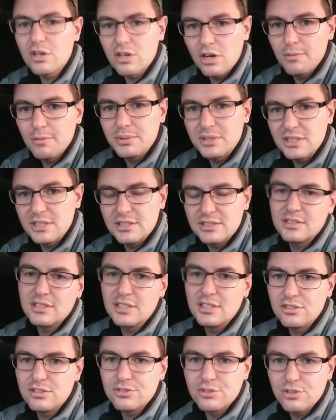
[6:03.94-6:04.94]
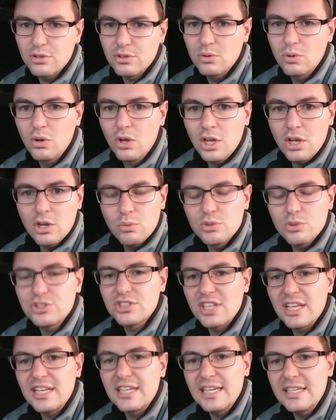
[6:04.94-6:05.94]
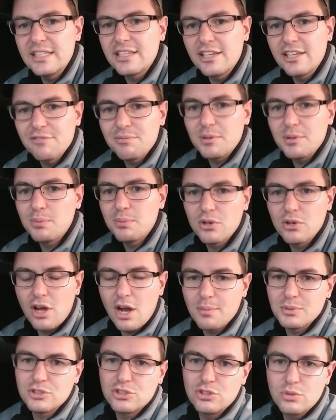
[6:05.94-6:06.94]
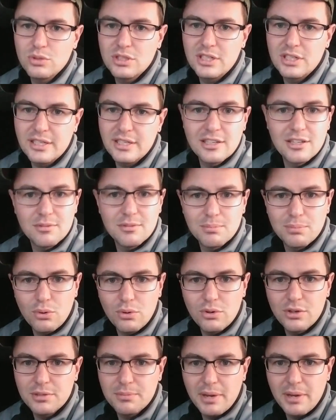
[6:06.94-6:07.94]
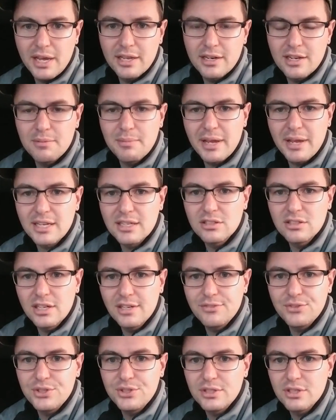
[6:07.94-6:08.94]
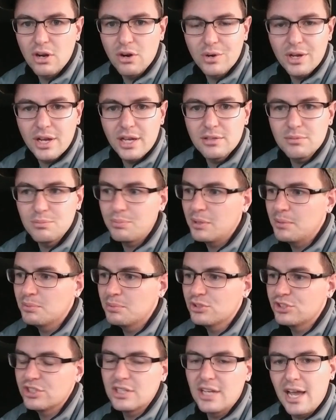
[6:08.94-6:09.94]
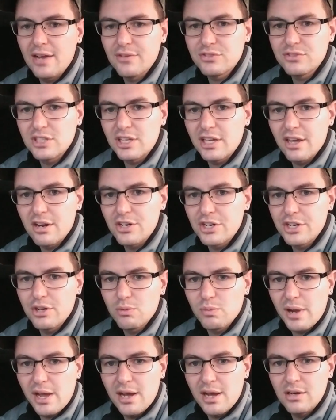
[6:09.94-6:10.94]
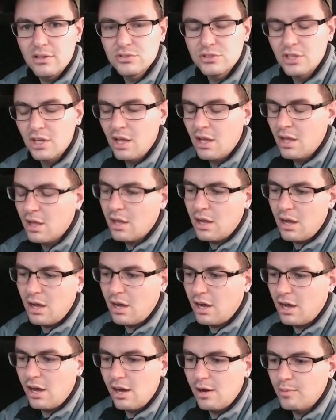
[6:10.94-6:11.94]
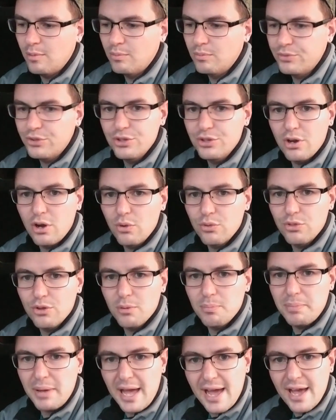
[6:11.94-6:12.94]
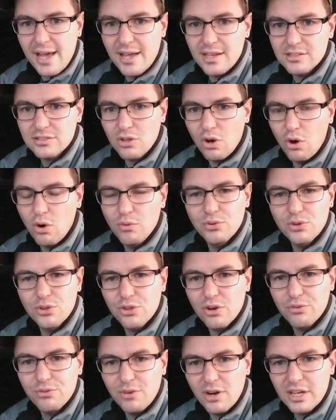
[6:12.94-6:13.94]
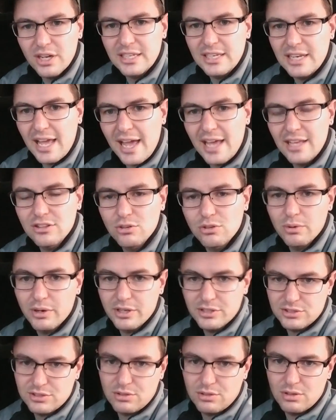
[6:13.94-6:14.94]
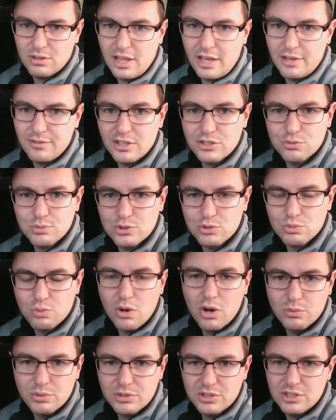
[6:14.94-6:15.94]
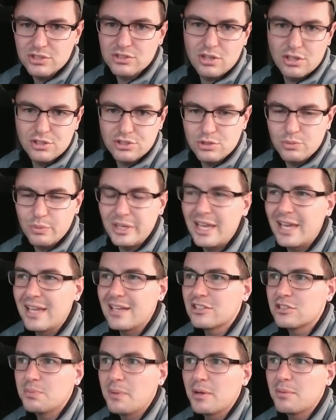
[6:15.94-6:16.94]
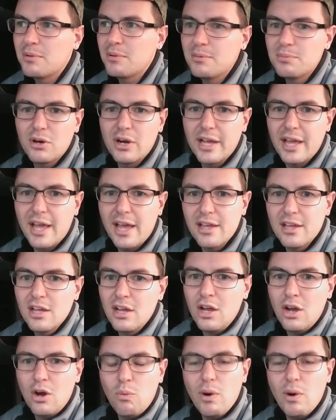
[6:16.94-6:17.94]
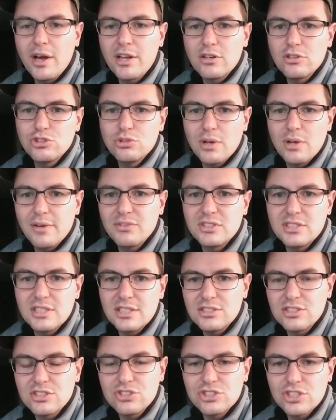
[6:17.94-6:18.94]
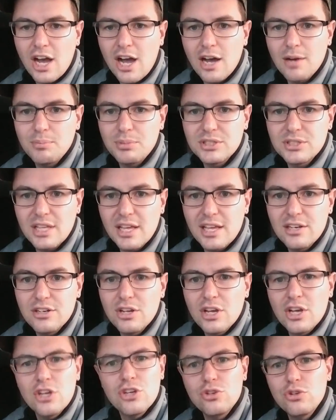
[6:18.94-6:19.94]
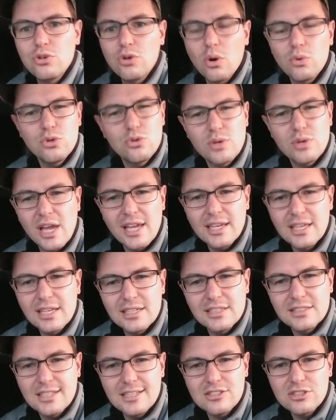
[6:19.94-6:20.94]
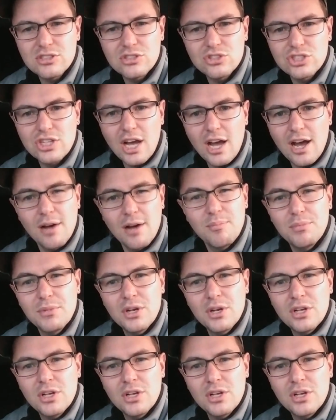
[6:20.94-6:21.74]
companies need to do, which is they need to give people an opportunity to get employed, man, and make a living, okay? People shouldn't have to carry around their past over their fucking head the rest of their life. That's what's wrong with this country. We can't expect people like, hey, why don't you have a decent job? But then you can't get a decent job.